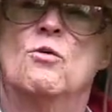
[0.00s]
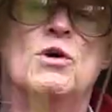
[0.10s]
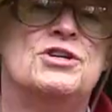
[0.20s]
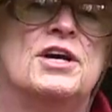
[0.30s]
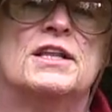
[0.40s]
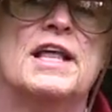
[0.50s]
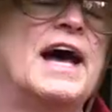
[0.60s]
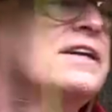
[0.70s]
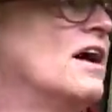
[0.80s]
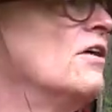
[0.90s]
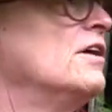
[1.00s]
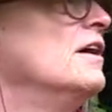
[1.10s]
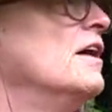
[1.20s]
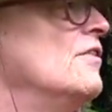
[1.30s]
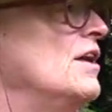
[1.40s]
Once you get that down,
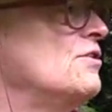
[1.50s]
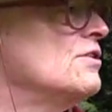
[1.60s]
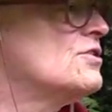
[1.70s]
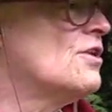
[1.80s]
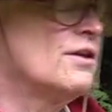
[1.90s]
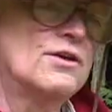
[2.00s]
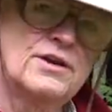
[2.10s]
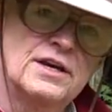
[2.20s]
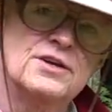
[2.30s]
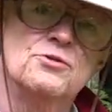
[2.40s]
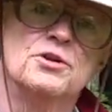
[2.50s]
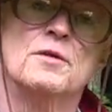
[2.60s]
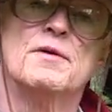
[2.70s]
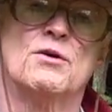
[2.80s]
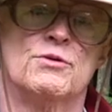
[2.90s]
then you can start looking into a
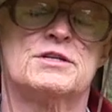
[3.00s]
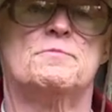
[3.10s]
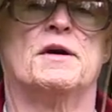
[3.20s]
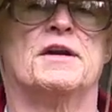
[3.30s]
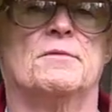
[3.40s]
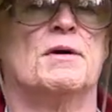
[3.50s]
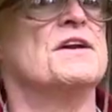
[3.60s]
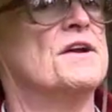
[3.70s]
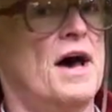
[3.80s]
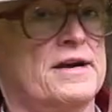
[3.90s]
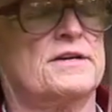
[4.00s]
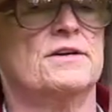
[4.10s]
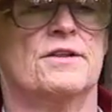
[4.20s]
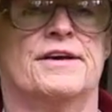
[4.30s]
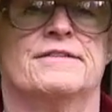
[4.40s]
little bit of wrist bending, but not
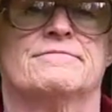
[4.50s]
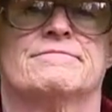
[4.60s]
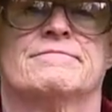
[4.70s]
until then.